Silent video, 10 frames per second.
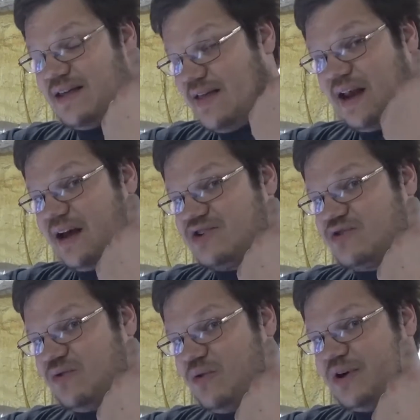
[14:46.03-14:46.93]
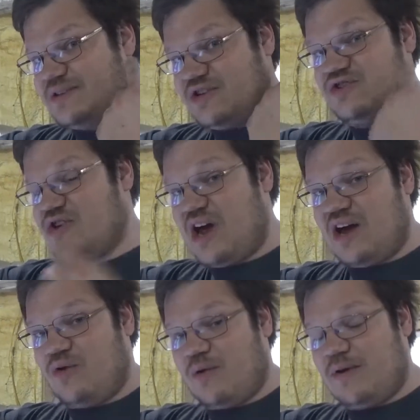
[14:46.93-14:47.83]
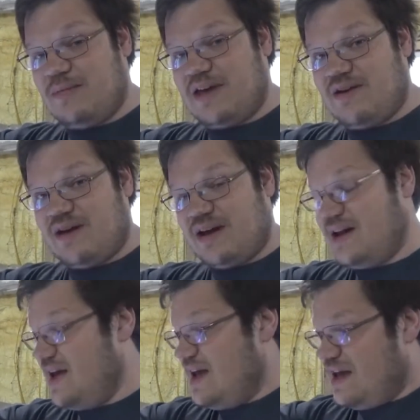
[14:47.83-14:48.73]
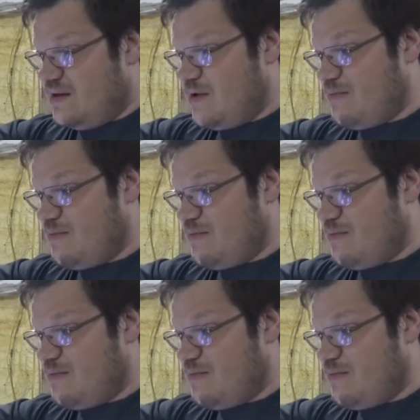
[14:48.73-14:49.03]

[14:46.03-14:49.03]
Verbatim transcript: and that electrical noise that you should not normally be hearing and there'll